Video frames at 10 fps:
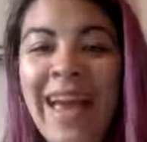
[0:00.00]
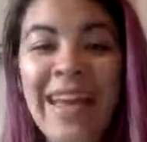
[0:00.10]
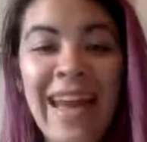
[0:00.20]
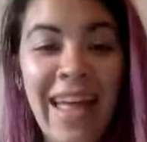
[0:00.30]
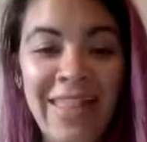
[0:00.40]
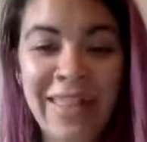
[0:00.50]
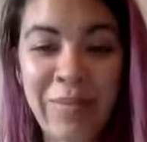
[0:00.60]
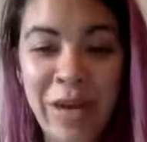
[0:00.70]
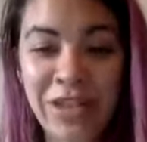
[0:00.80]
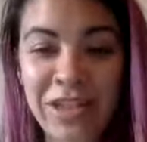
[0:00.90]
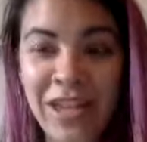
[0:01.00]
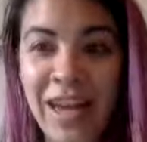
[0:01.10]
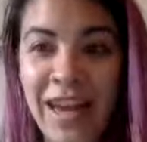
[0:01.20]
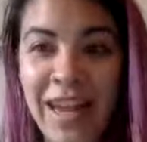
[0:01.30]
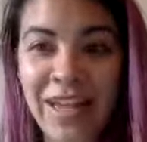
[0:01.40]
now that the pressure's on,
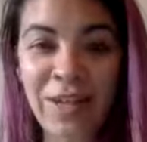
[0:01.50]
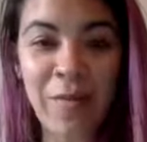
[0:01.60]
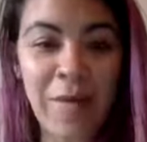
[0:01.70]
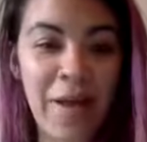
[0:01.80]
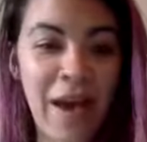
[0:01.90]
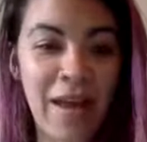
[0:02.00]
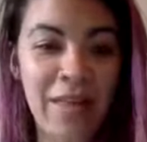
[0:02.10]
I can't do my math.